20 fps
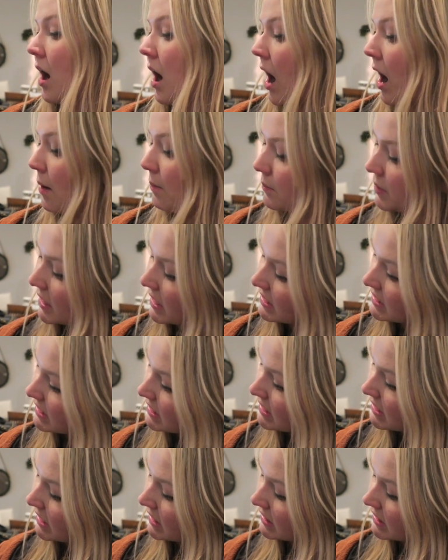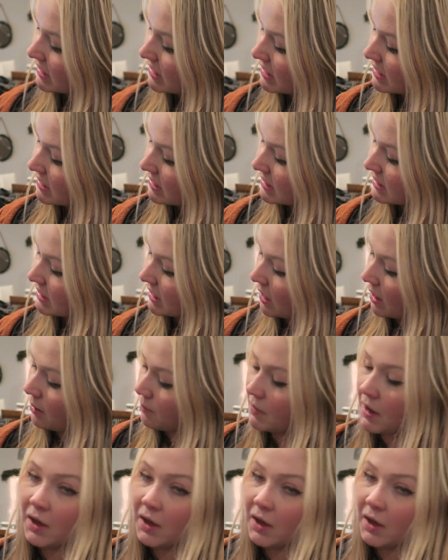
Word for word: Um, but I did get these um,